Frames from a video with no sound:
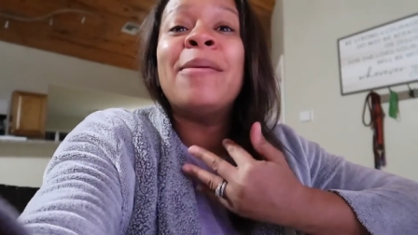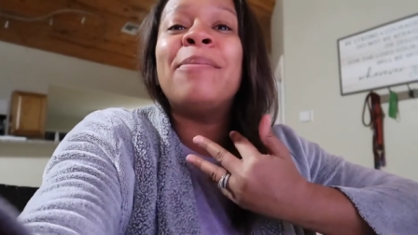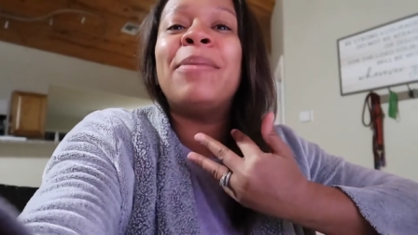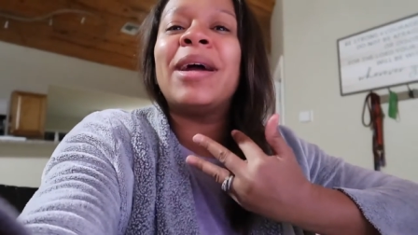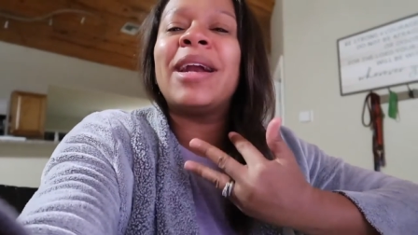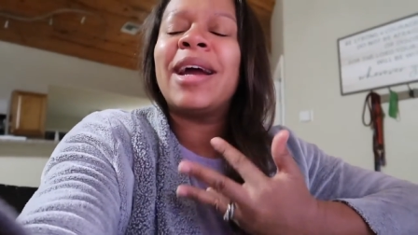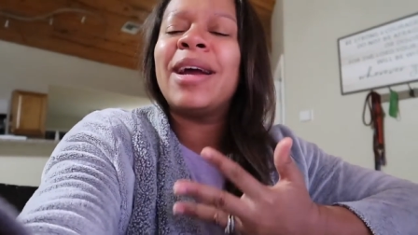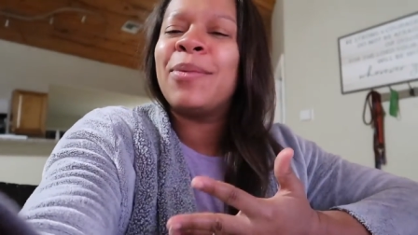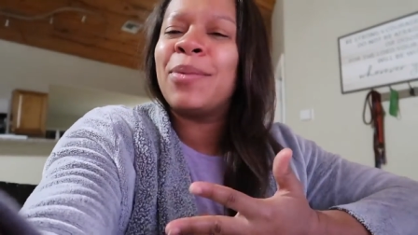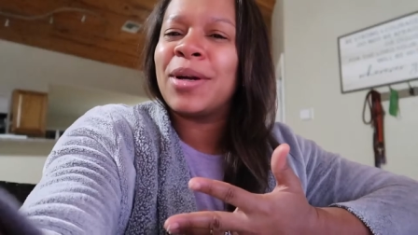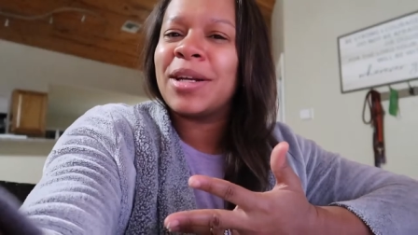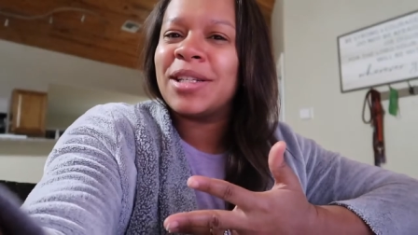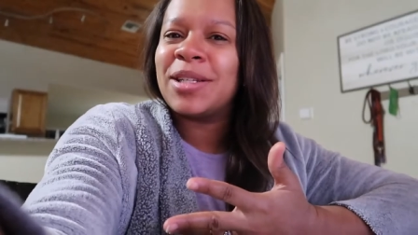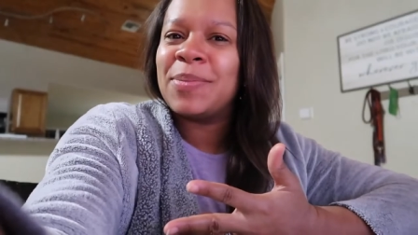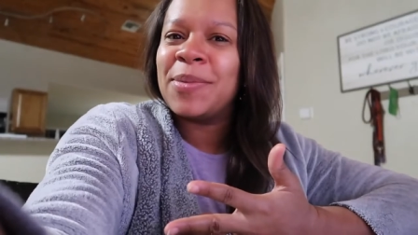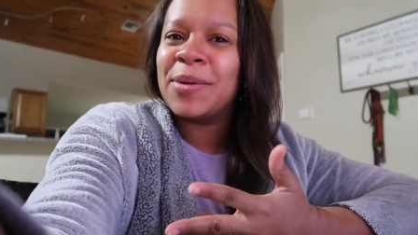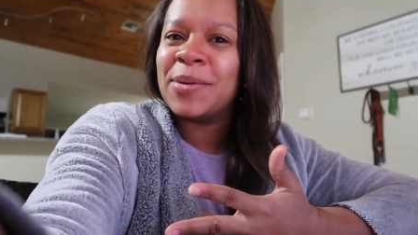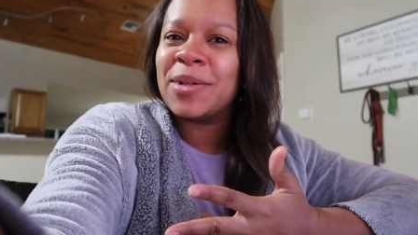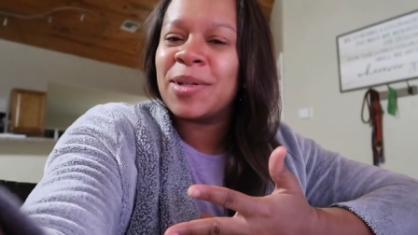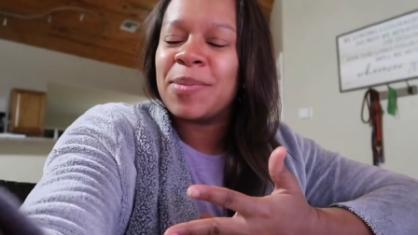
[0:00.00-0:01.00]
but I wanted to
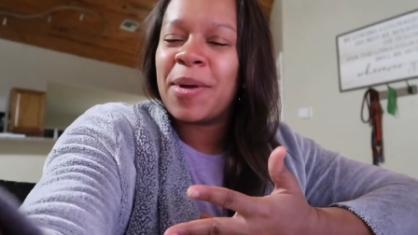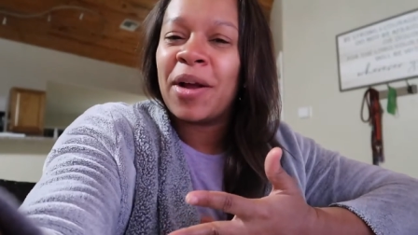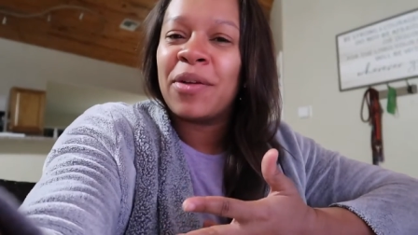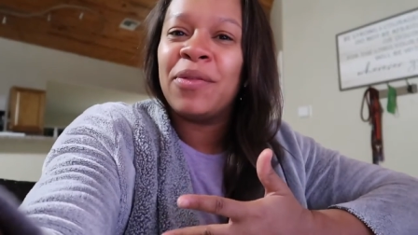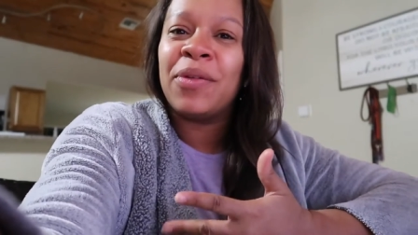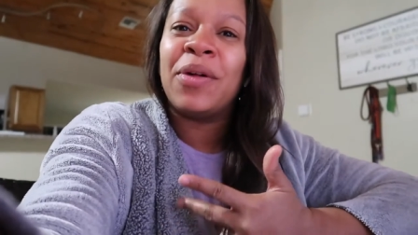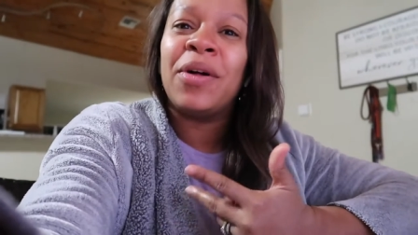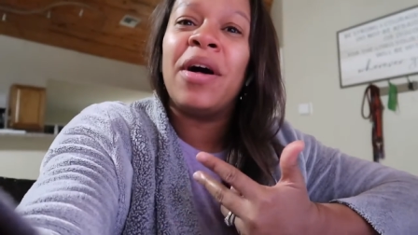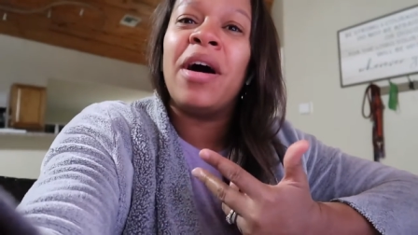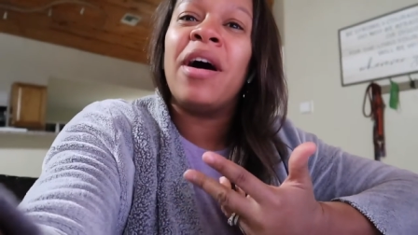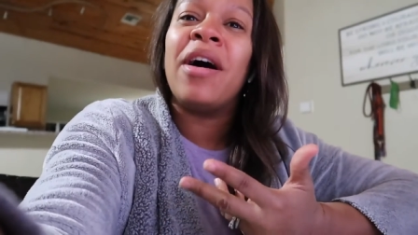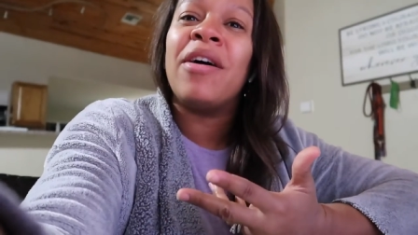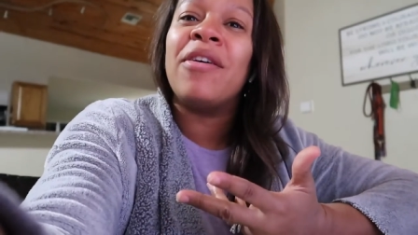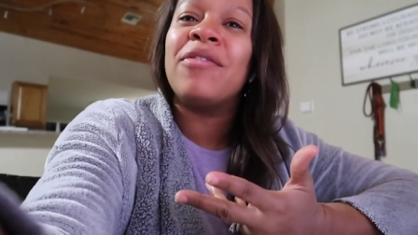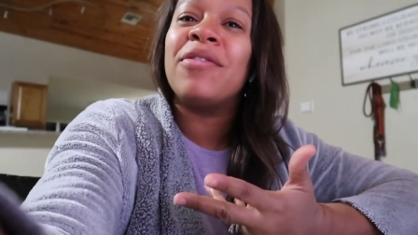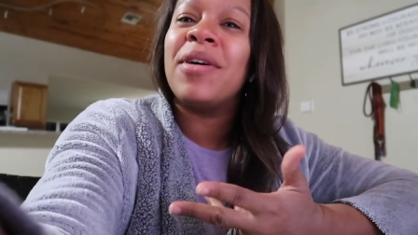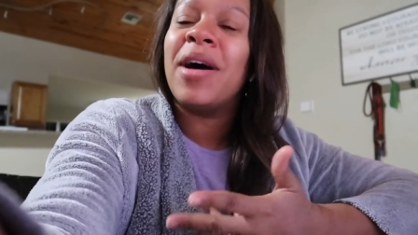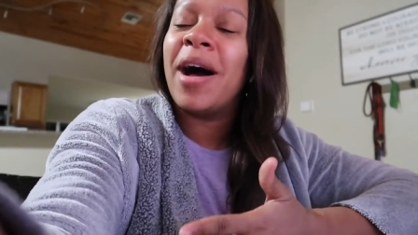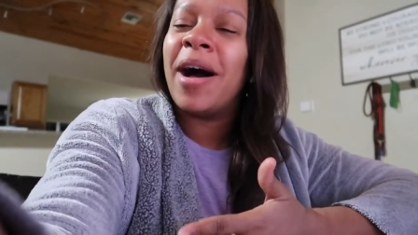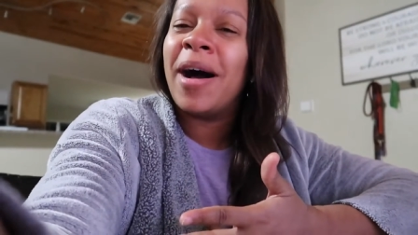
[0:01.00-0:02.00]
be respectful
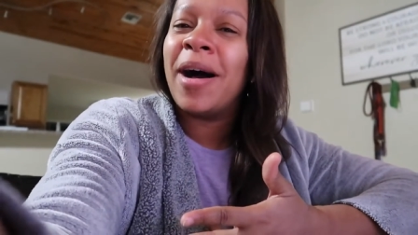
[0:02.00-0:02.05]
of